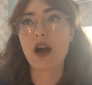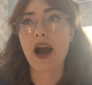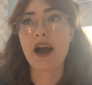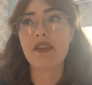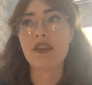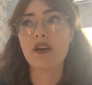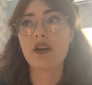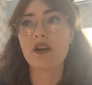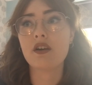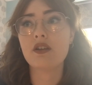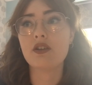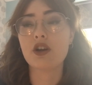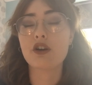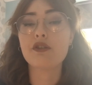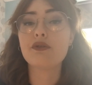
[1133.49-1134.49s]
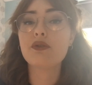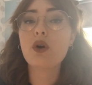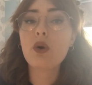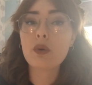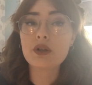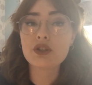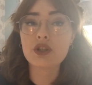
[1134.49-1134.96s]
either look
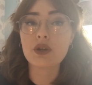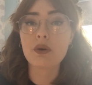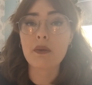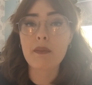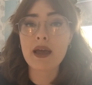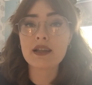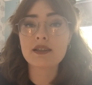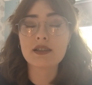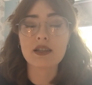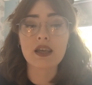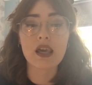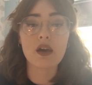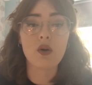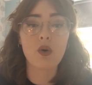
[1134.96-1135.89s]
forward to immensely